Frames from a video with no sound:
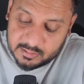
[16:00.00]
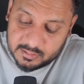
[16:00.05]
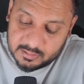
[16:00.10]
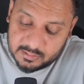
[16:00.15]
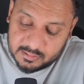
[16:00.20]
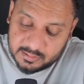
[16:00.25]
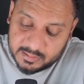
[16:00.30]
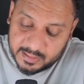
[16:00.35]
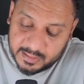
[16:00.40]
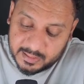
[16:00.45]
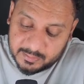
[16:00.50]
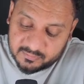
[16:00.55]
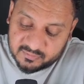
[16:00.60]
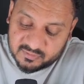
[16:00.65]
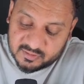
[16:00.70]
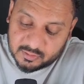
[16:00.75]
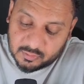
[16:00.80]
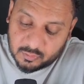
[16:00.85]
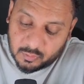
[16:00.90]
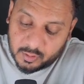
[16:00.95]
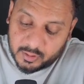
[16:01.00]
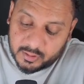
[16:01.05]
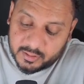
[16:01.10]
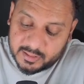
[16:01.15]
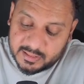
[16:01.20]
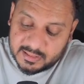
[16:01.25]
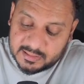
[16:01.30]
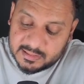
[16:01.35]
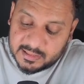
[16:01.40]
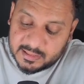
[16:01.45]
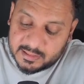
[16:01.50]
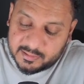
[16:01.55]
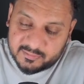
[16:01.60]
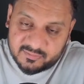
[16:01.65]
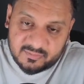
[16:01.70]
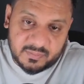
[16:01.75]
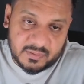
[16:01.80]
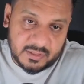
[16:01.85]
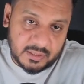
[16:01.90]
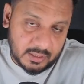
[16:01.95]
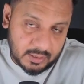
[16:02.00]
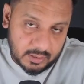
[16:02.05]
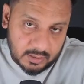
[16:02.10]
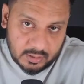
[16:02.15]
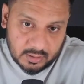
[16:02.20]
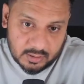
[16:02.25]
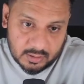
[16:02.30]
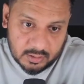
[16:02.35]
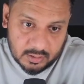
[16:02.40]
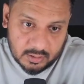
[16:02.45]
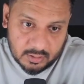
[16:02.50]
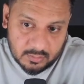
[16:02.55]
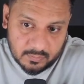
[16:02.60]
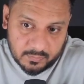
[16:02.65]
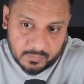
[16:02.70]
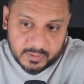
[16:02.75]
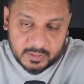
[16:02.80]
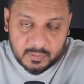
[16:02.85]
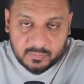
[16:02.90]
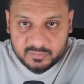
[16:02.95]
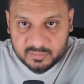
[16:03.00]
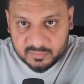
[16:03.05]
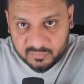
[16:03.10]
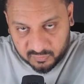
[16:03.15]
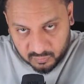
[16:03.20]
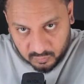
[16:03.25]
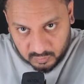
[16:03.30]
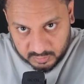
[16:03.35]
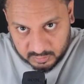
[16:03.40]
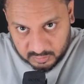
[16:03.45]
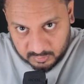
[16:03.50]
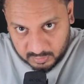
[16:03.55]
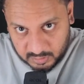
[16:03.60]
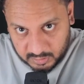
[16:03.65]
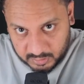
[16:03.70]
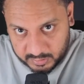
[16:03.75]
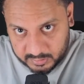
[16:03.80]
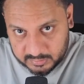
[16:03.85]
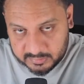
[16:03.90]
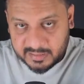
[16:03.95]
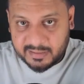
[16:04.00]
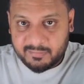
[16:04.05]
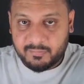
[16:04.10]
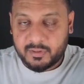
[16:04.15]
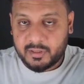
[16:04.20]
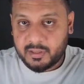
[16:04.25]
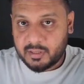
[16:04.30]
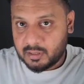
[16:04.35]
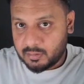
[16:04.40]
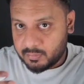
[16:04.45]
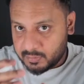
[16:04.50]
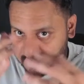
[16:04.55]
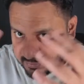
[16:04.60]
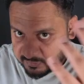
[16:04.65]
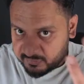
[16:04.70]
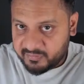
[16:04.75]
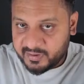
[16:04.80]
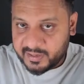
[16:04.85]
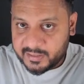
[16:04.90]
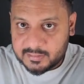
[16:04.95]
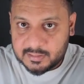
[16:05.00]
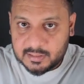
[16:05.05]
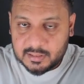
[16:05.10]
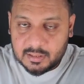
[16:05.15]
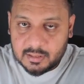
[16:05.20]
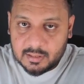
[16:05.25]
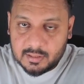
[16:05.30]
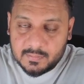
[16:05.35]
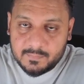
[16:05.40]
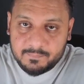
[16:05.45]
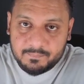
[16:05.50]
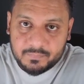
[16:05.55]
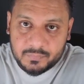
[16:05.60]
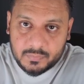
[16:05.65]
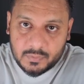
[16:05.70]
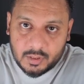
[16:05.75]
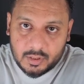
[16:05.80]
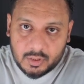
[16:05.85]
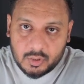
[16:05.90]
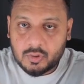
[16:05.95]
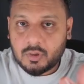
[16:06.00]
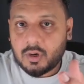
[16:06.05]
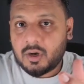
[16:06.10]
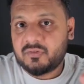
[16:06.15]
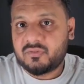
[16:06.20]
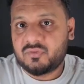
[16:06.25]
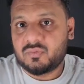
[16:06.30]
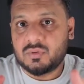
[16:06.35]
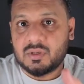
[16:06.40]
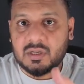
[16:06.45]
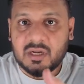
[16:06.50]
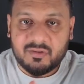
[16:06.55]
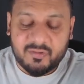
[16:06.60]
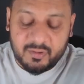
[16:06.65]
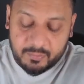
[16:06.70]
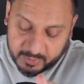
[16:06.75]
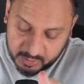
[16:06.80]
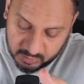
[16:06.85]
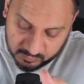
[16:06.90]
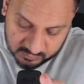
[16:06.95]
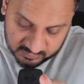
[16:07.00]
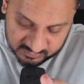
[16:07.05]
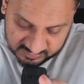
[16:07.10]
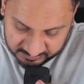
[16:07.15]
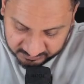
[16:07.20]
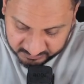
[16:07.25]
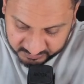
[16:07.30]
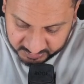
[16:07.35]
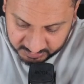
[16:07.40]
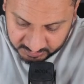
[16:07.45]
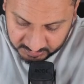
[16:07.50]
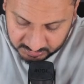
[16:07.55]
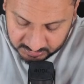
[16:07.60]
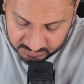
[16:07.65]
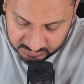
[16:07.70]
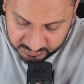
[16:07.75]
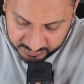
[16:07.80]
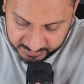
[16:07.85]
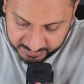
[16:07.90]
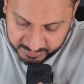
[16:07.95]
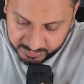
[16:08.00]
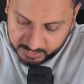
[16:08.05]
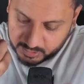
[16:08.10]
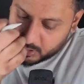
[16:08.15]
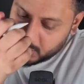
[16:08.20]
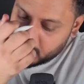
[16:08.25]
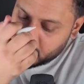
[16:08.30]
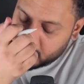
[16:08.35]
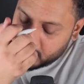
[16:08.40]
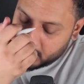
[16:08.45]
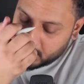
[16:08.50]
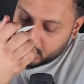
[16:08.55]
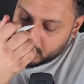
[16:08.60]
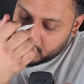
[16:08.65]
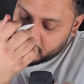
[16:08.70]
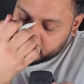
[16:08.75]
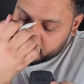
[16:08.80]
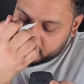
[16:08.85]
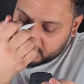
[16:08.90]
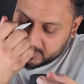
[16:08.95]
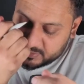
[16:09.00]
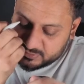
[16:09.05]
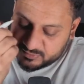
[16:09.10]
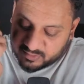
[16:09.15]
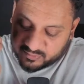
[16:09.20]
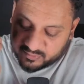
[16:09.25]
times the quantity that is being produced and sold in the market. That would determine the final cost to the government of the subsidy, right? So let's say